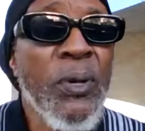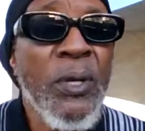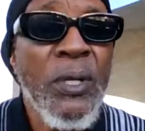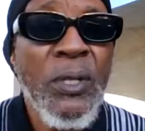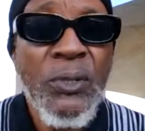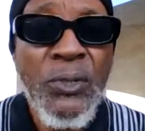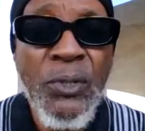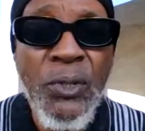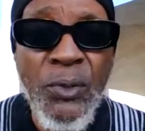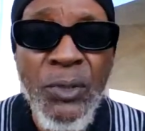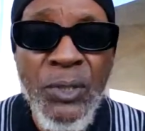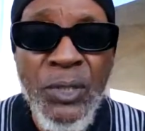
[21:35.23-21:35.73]

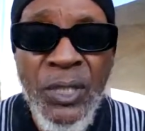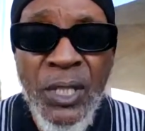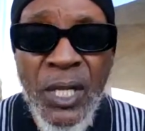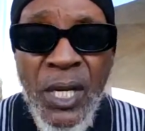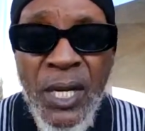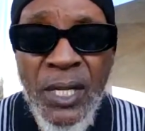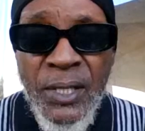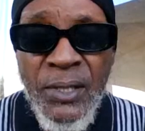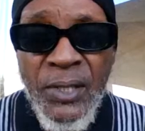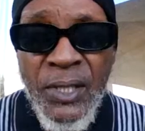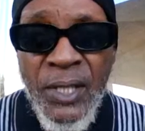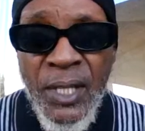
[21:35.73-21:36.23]
So the
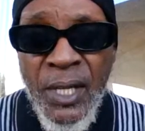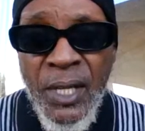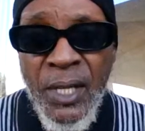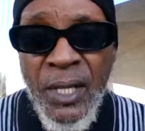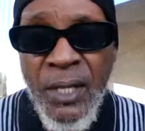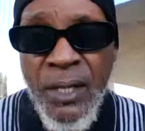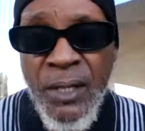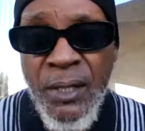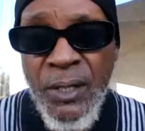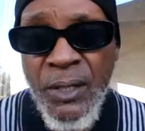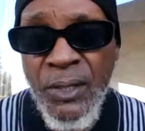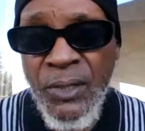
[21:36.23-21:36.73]
judge
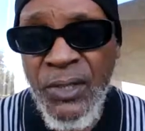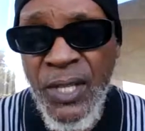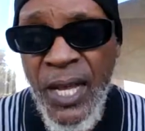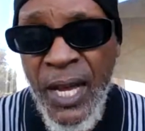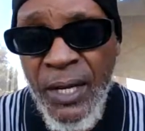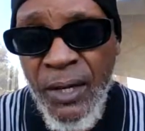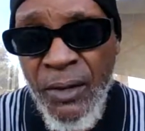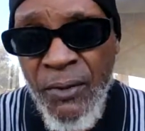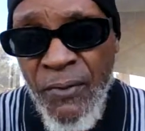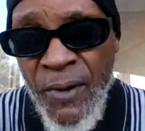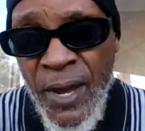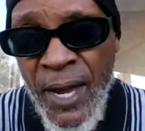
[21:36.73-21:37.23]
said, is
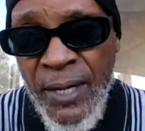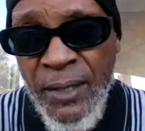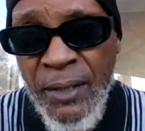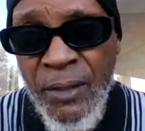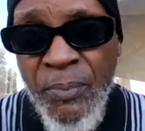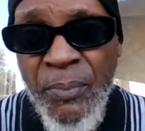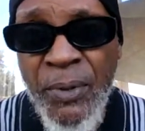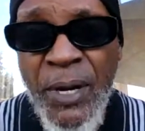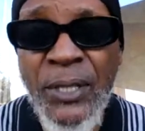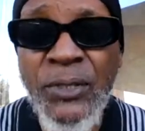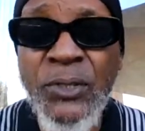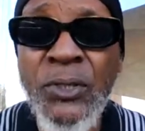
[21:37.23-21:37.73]
that correct? The
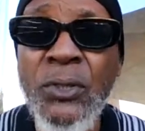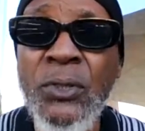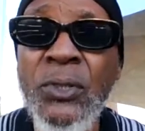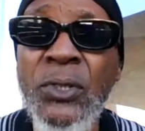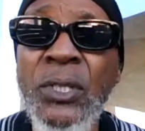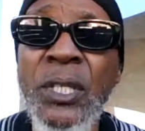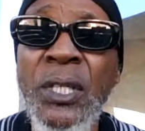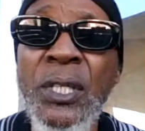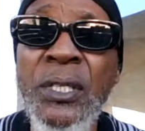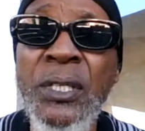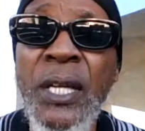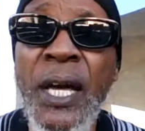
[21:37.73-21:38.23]
prosecutor
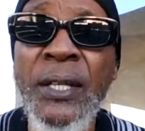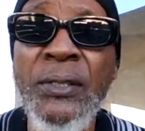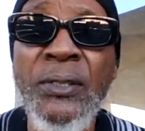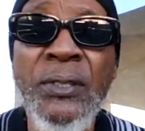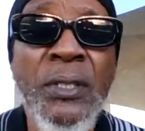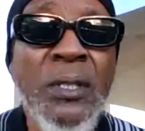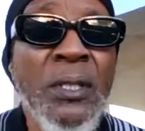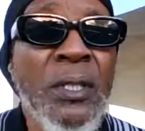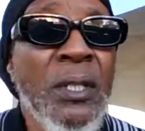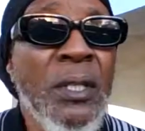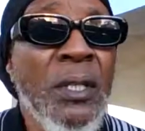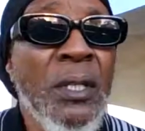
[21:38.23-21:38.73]
said yes.
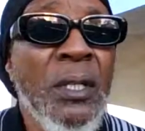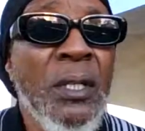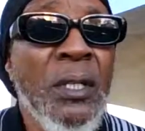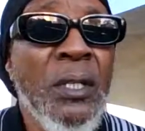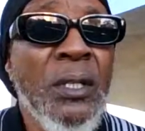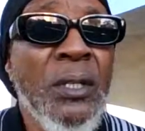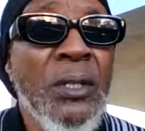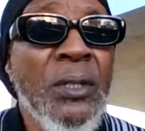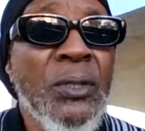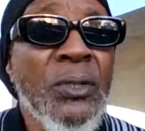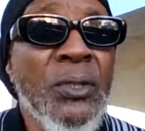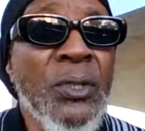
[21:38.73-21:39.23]

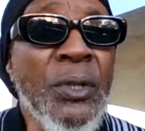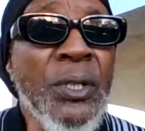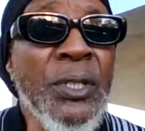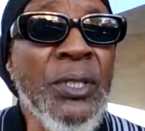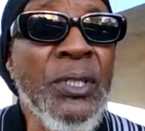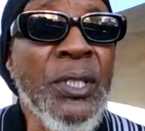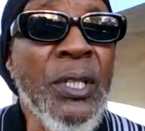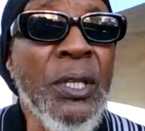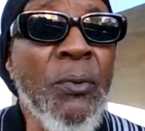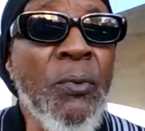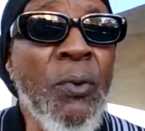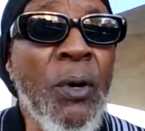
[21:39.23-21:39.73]
So he
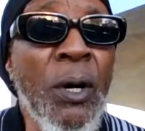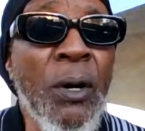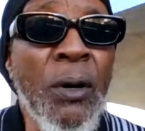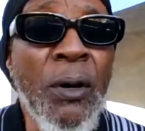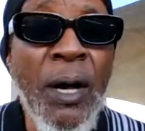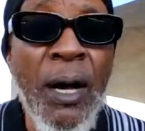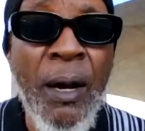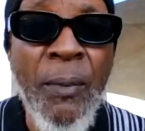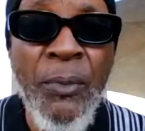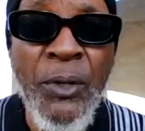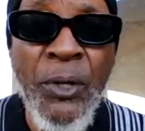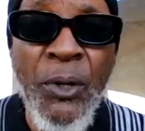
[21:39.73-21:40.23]
said,
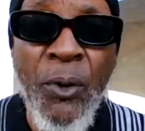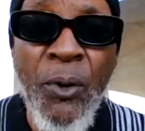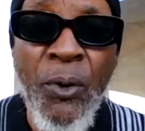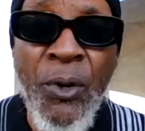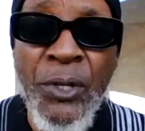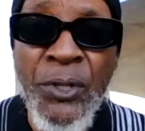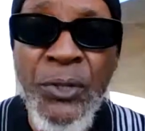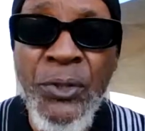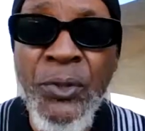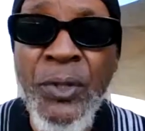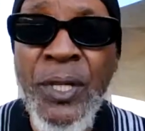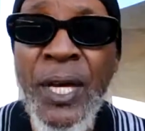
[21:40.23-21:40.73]
well, I'm going to
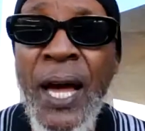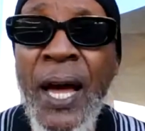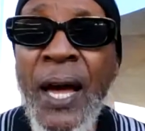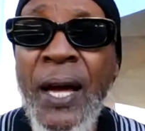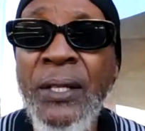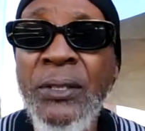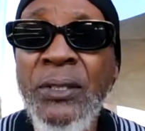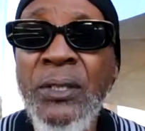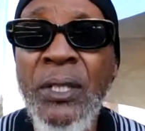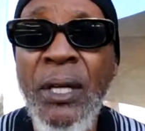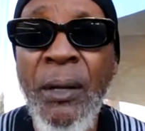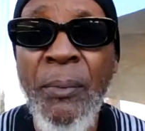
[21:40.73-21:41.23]
order you
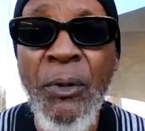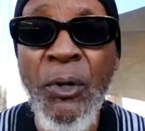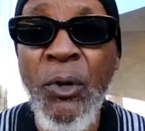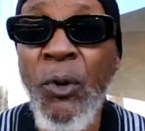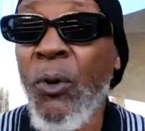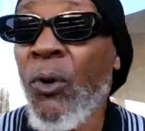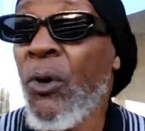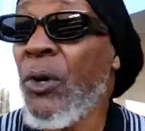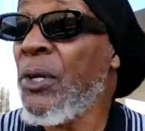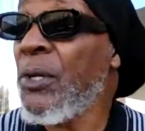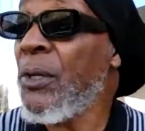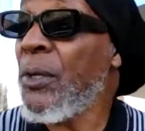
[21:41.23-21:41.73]
guys, I'm going to
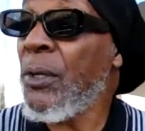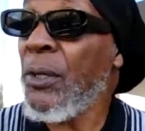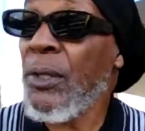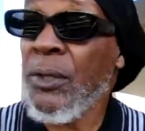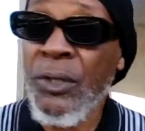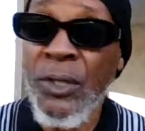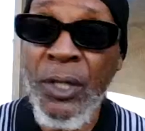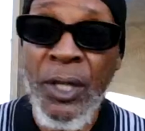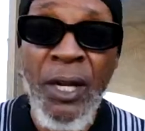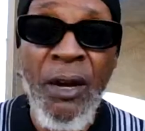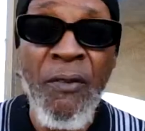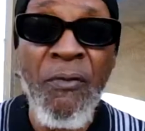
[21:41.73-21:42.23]
order
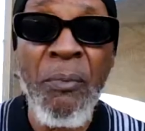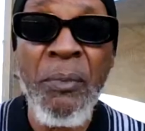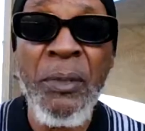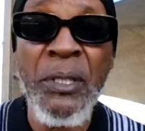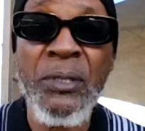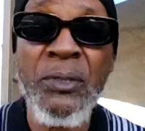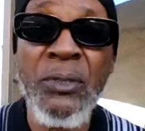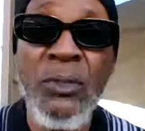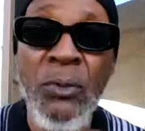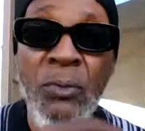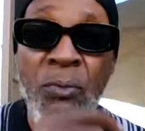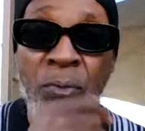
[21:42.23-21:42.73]
the
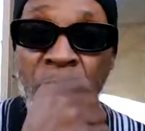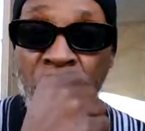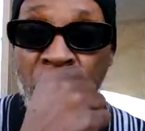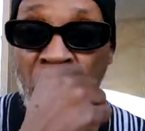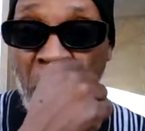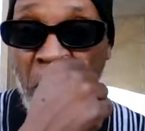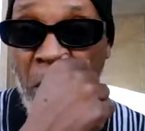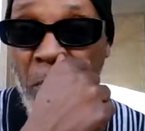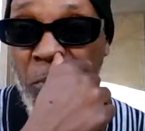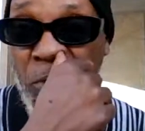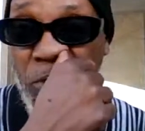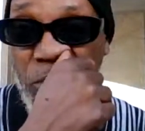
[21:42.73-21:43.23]
government to
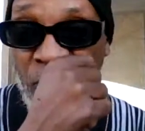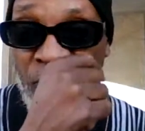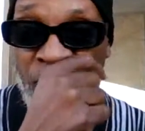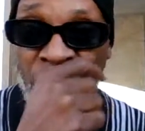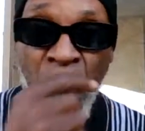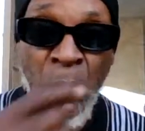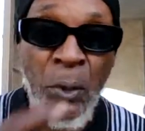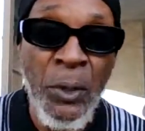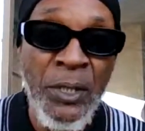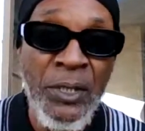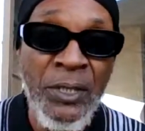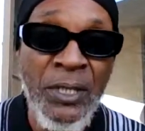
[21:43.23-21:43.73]
return Mr.
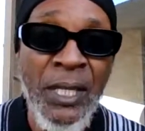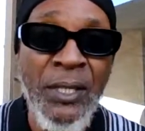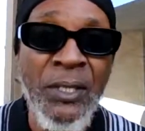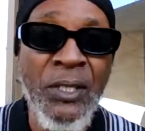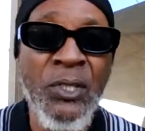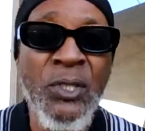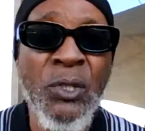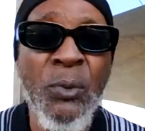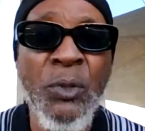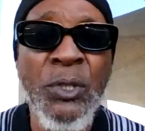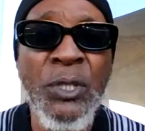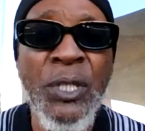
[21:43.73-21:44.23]
Ford. Is that? They
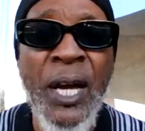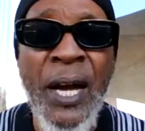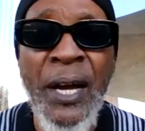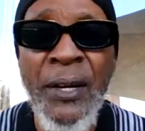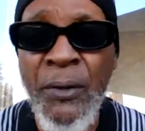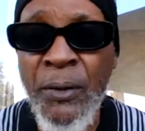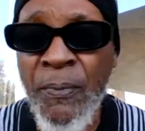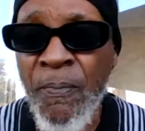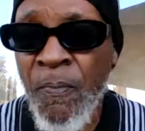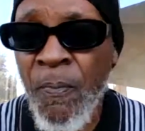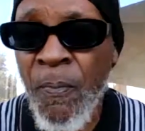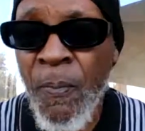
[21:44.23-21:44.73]
said, well, Your
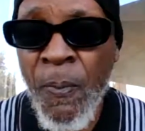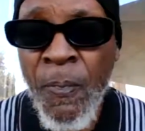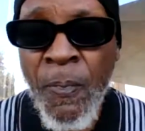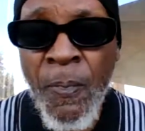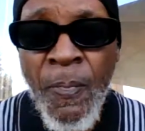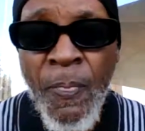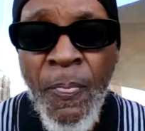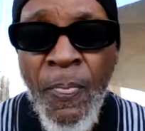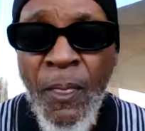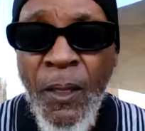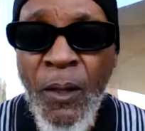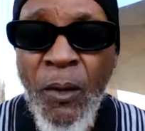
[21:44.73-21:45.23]
Honor,
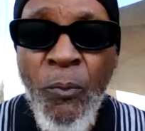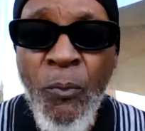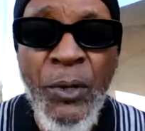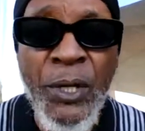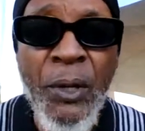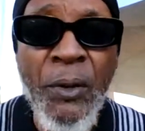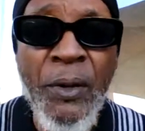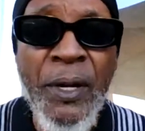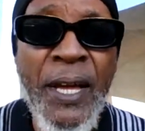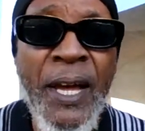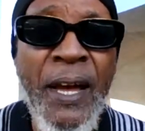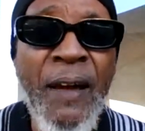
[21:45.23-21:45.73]
we
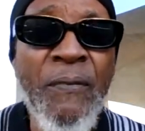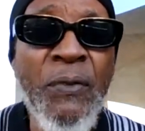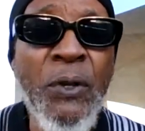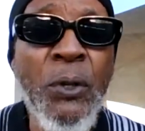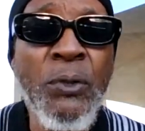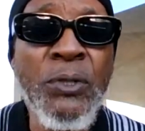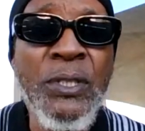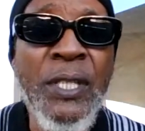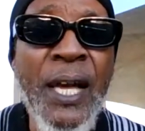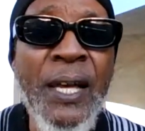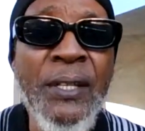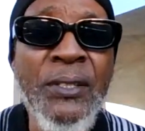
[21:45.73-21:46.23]
don't have
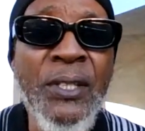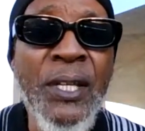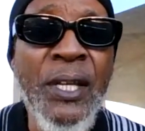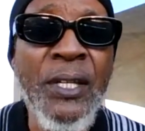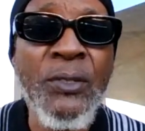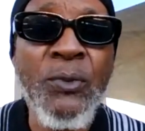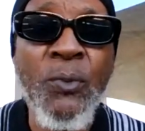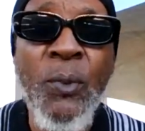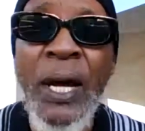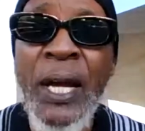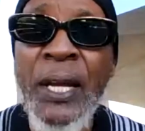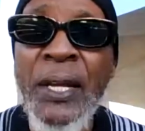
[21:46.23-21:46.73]
those
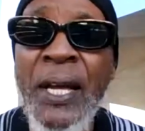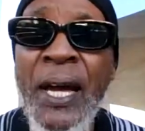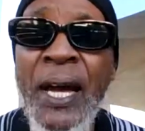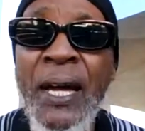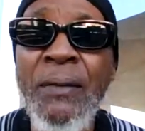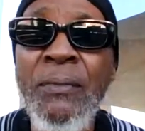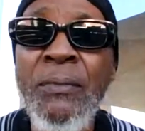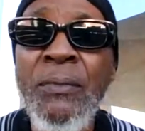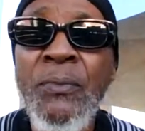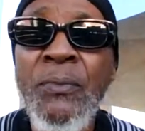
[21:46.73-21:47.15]
assets. Why not?